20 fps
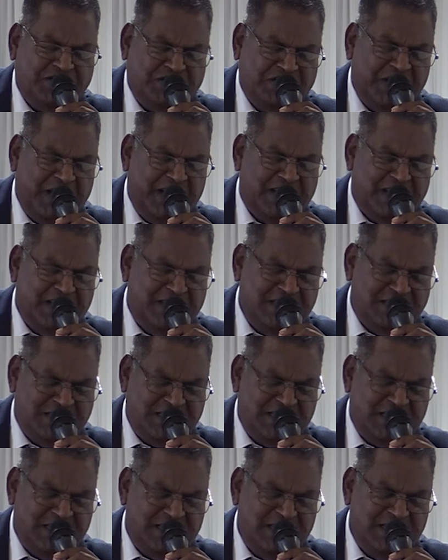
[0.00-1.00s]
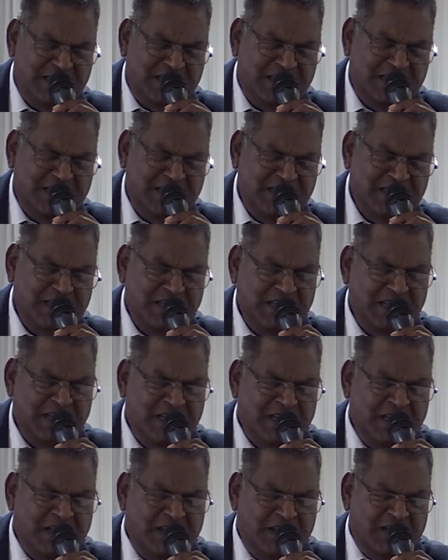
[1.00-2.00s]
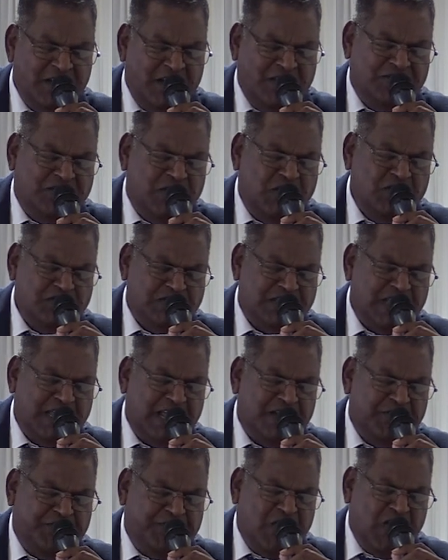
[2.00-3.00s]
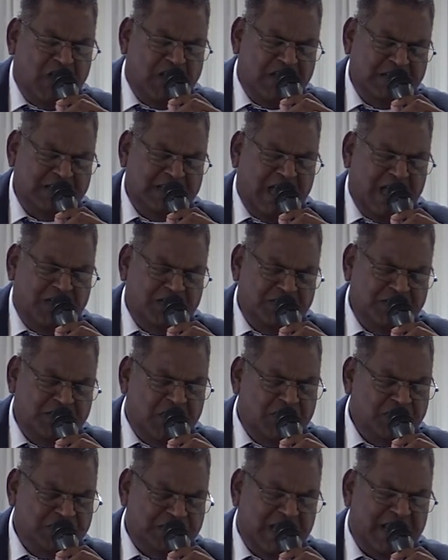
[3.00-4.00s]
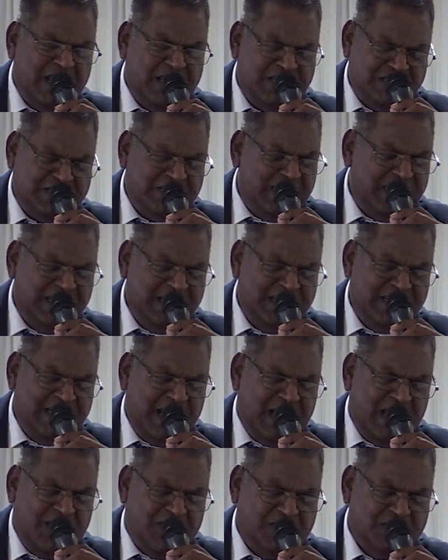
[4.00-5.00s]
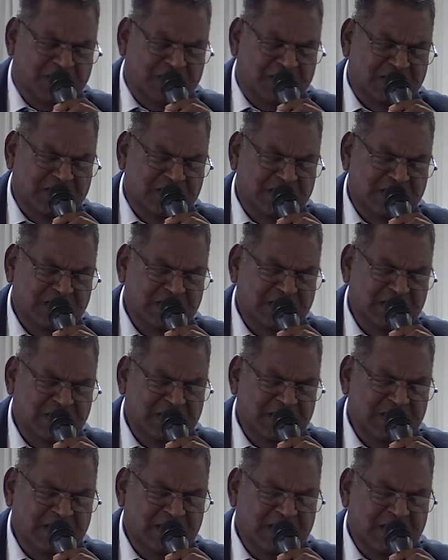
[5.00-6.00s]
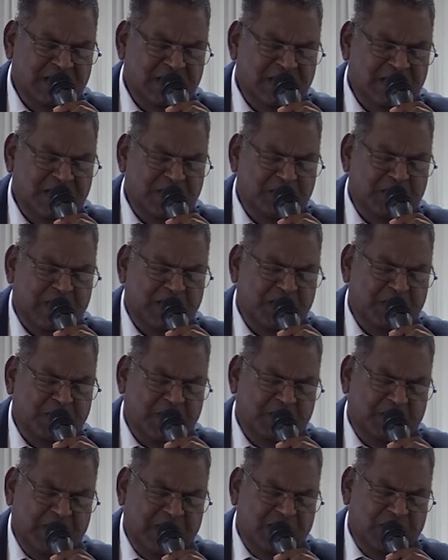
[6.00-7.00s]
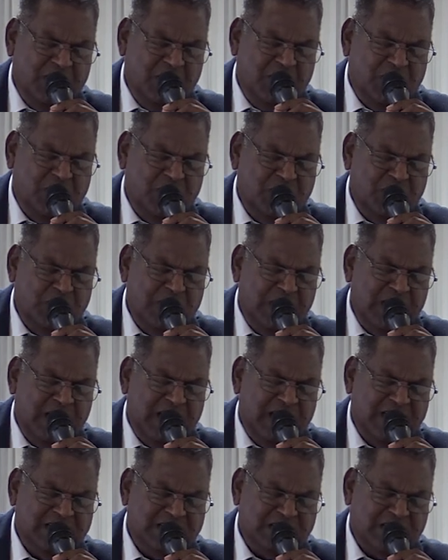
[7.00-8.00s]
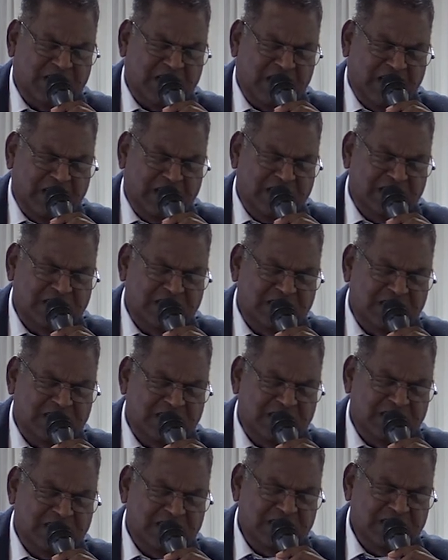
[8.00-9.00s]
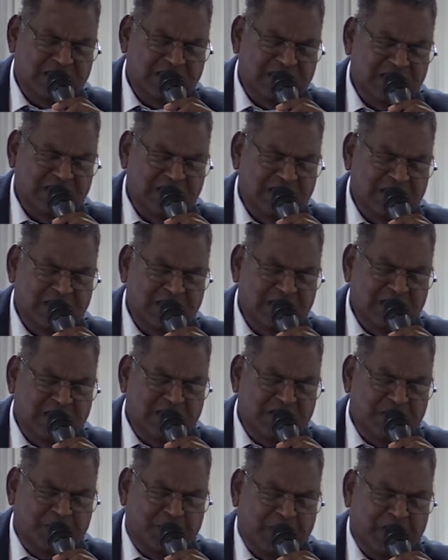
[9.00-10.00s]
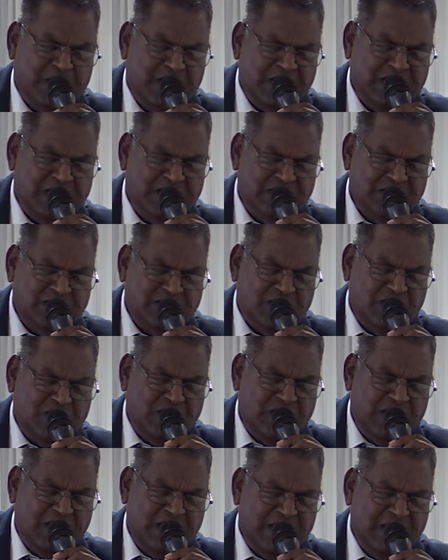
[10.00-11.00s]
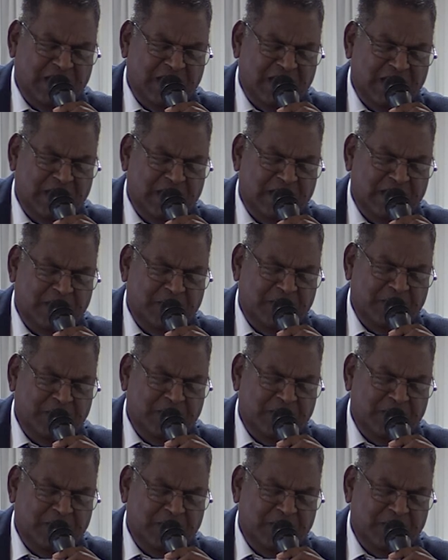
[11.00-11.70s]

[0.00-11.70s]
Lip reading: shirkers, not those that have fallen down, those that are sitting down. May we be known as runners. Praise Your name.